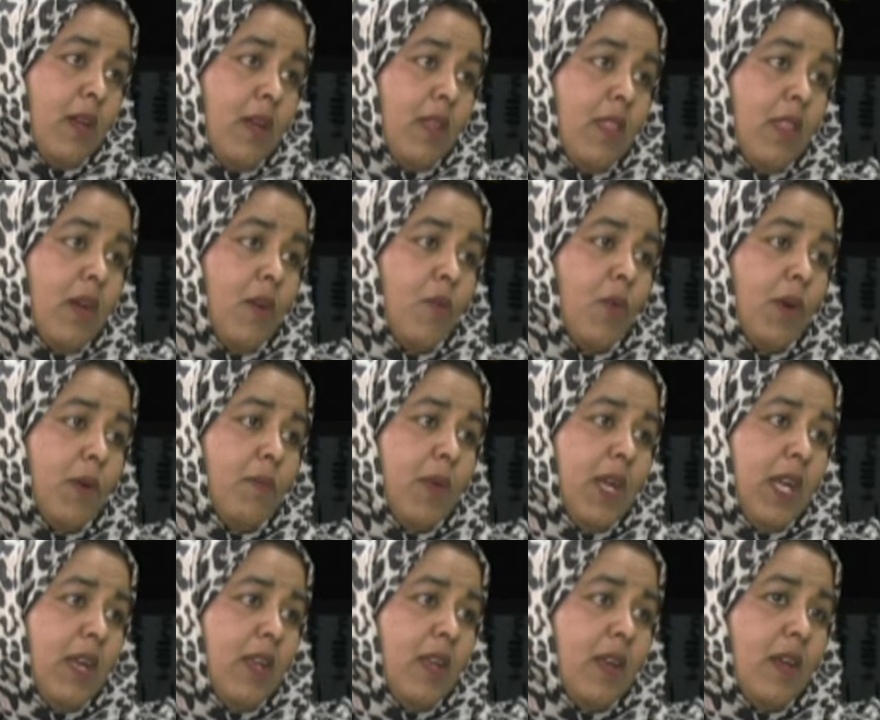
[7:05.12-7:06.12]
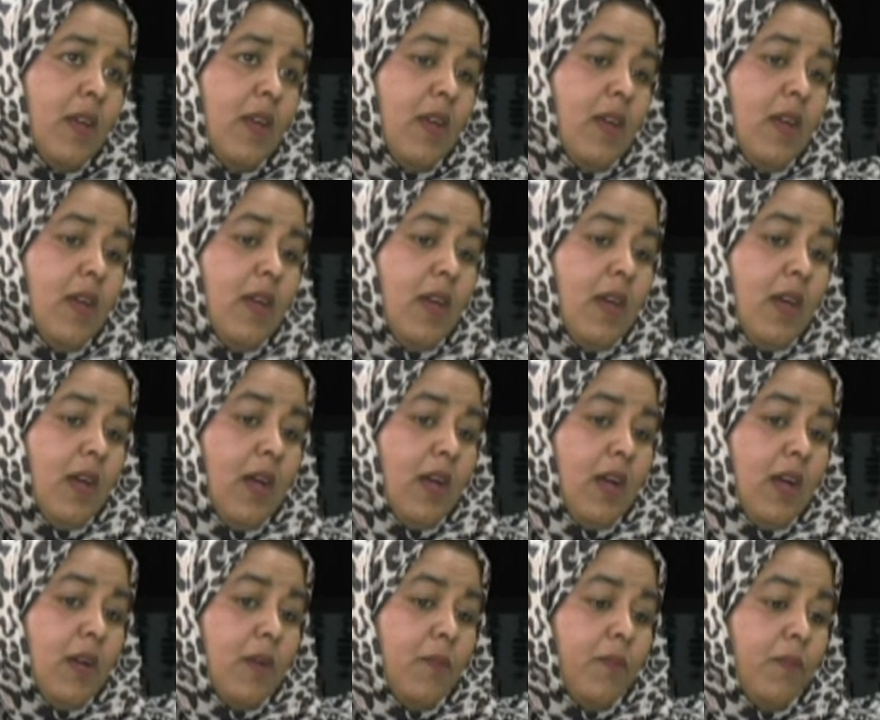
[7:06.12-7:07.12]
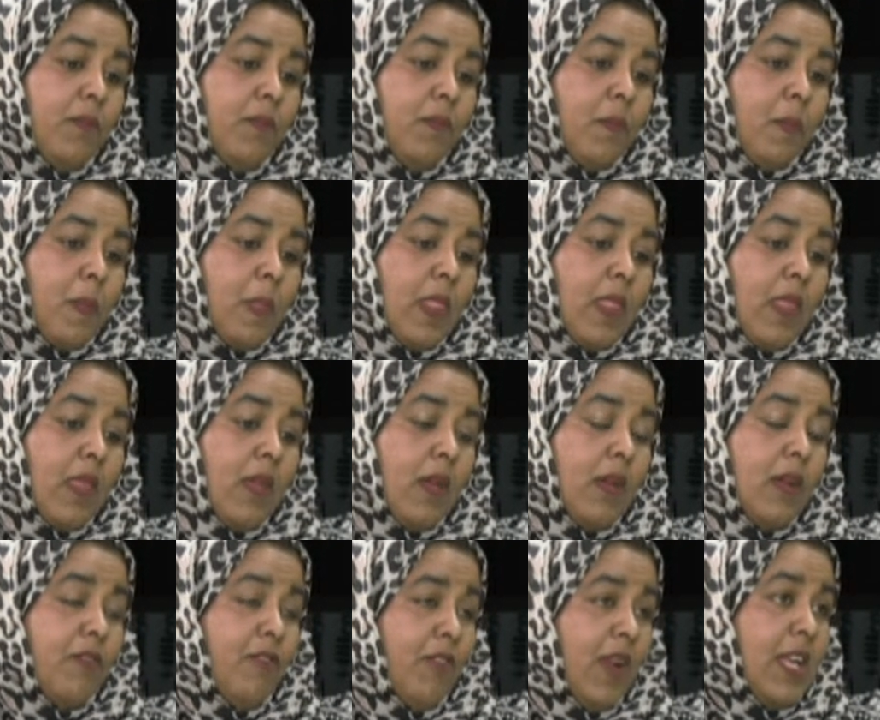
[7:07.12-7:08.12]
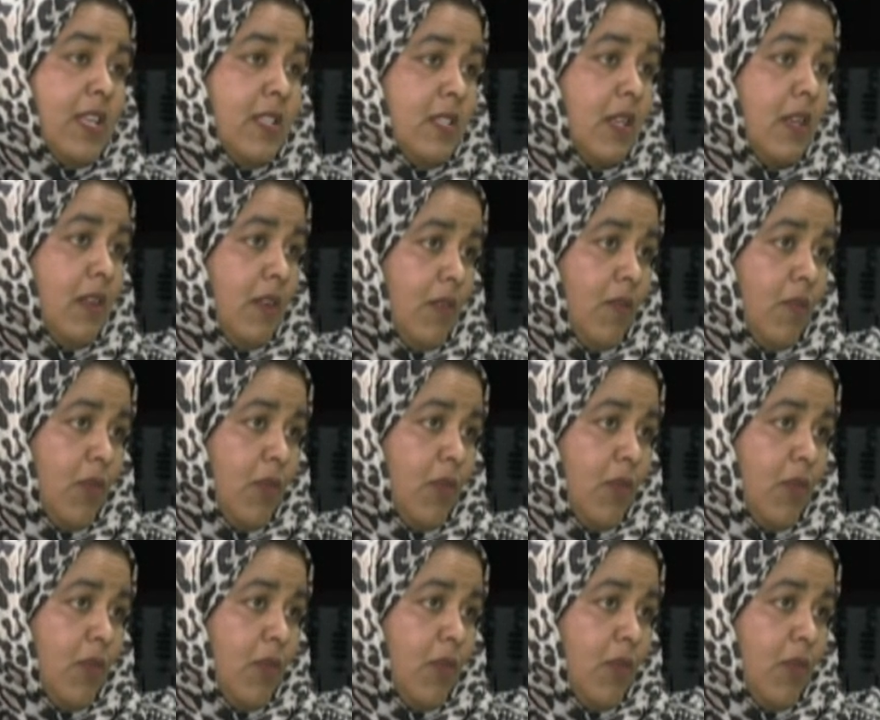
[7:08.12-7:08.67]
that were being fled